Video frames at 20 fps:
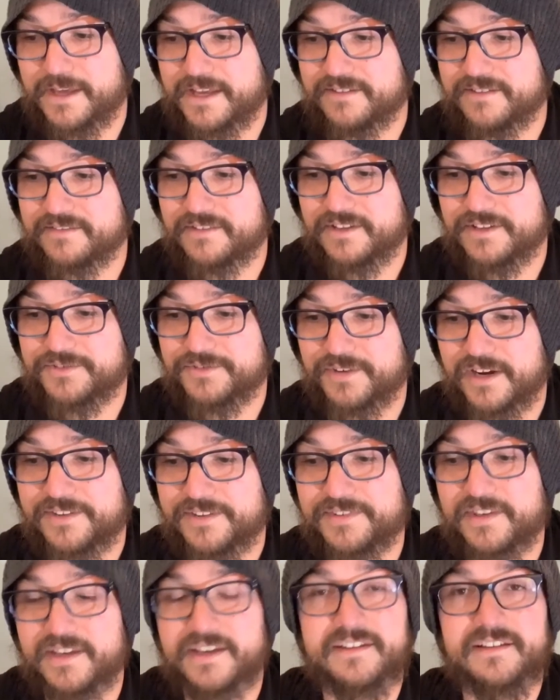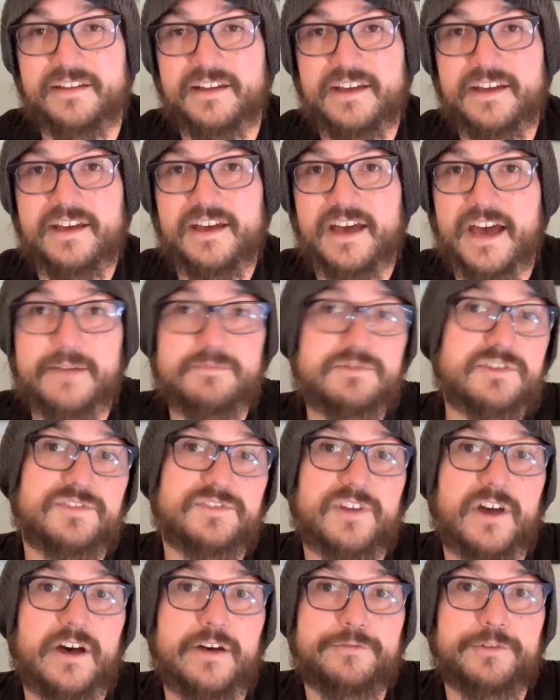addressing. I'm just
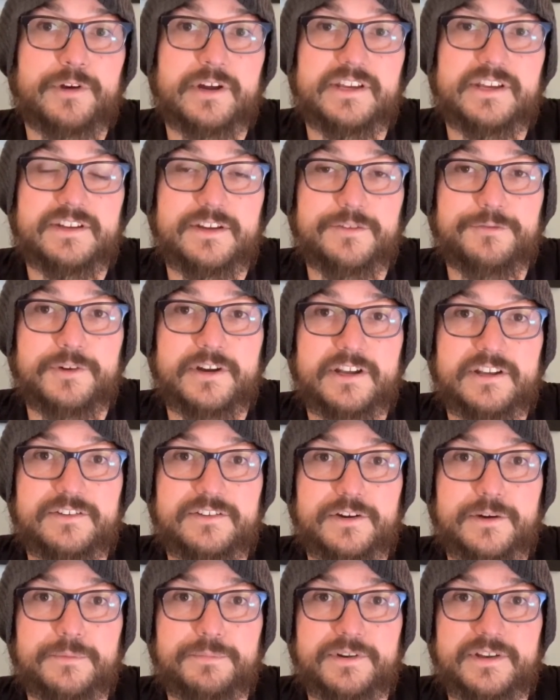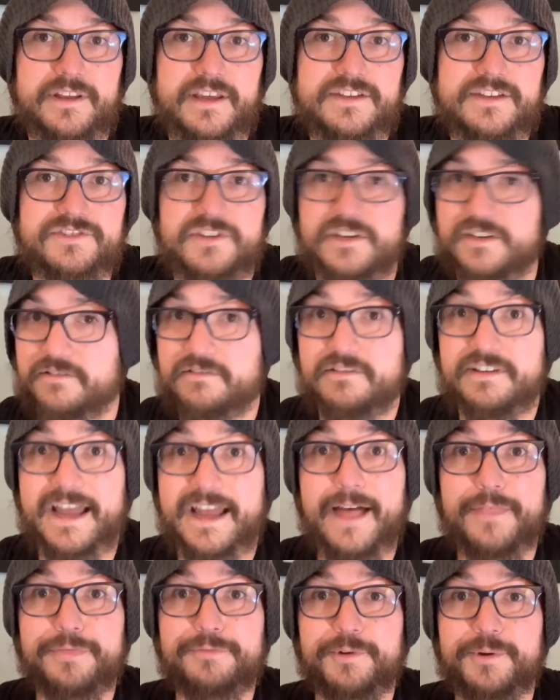offering a different interpretation. Not
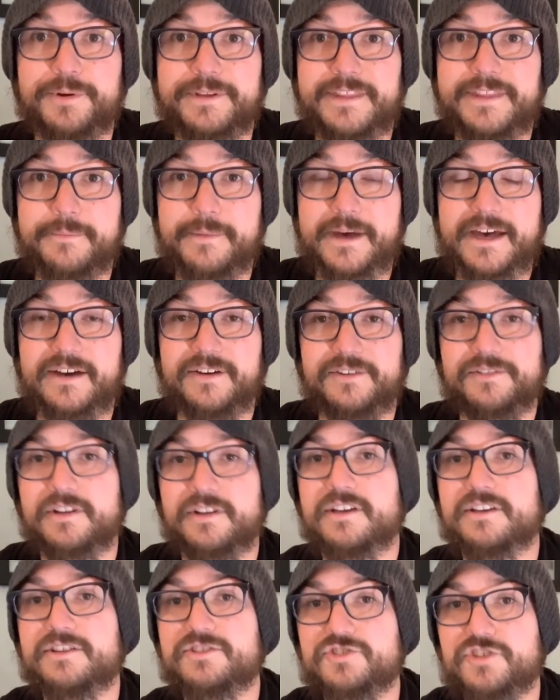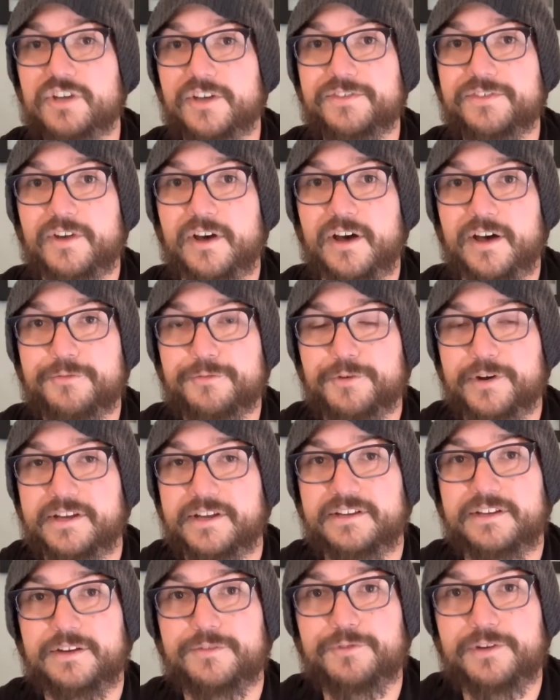throwing them out, just offering a
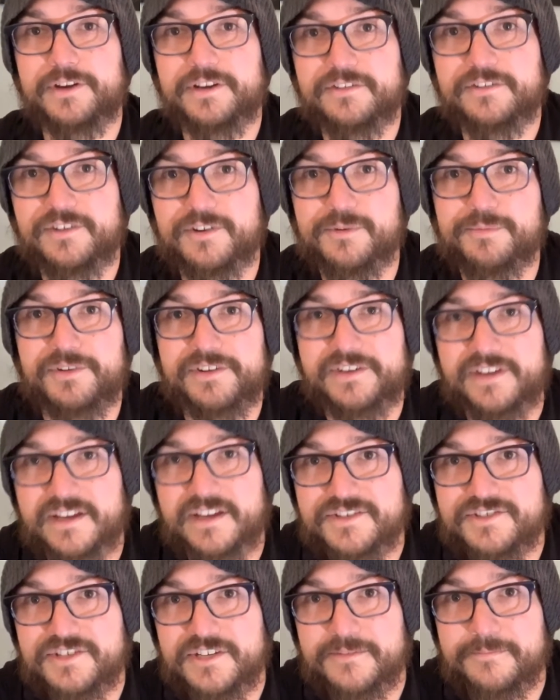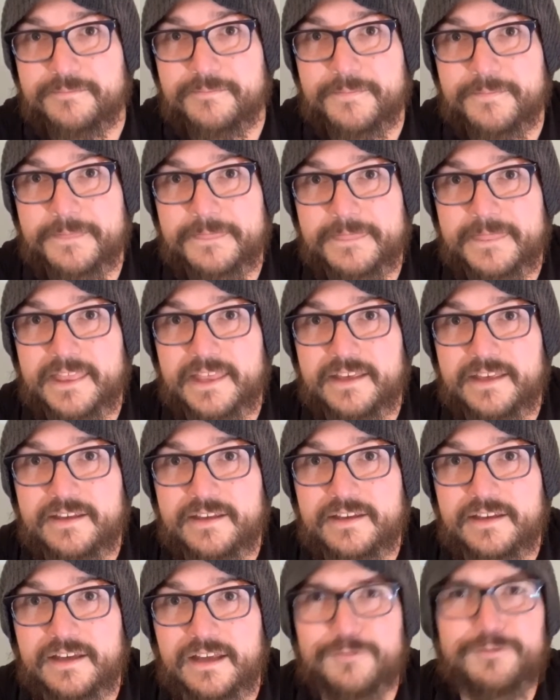different interpretation.
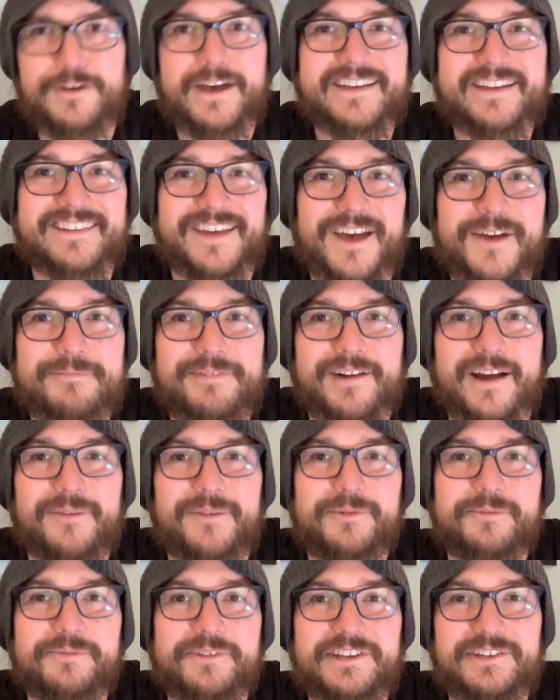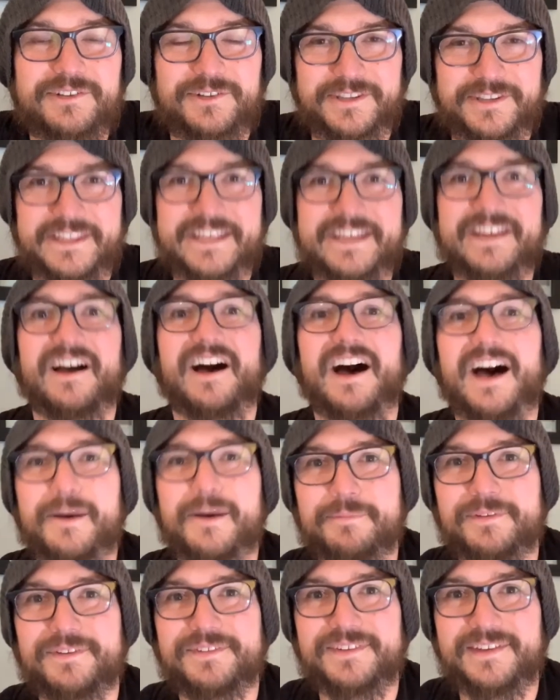In fact, I'm probably doing the
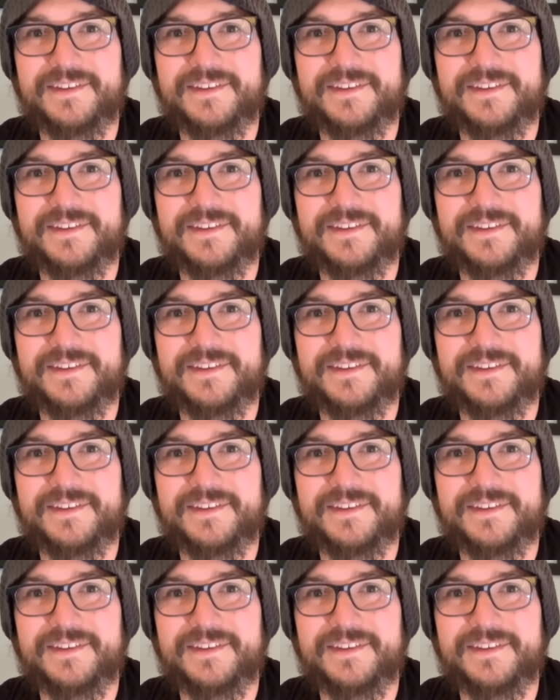opposite